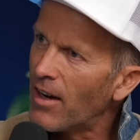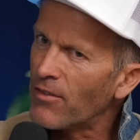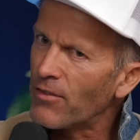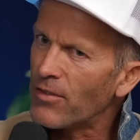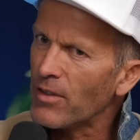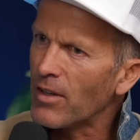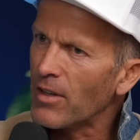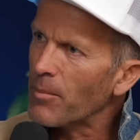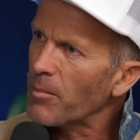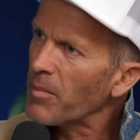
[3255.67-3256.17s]
I
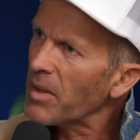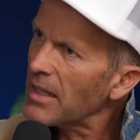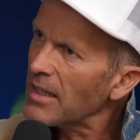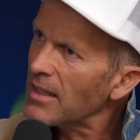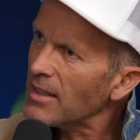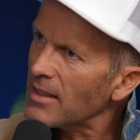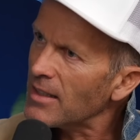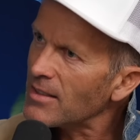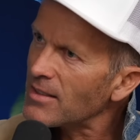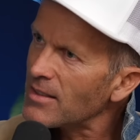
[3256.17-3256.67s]
feel at
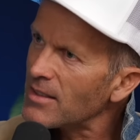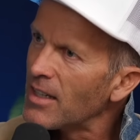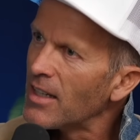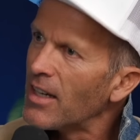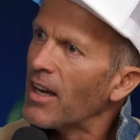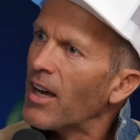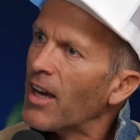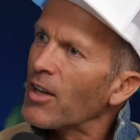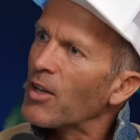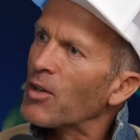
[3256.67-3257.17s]
peace.
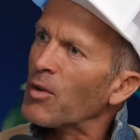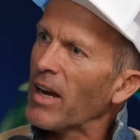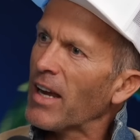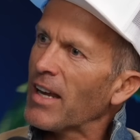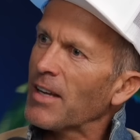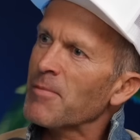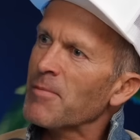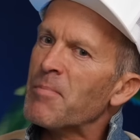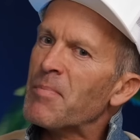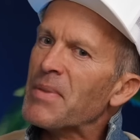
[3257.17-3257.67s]

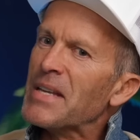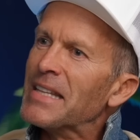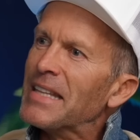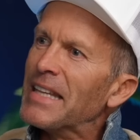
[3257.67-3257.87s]
Great,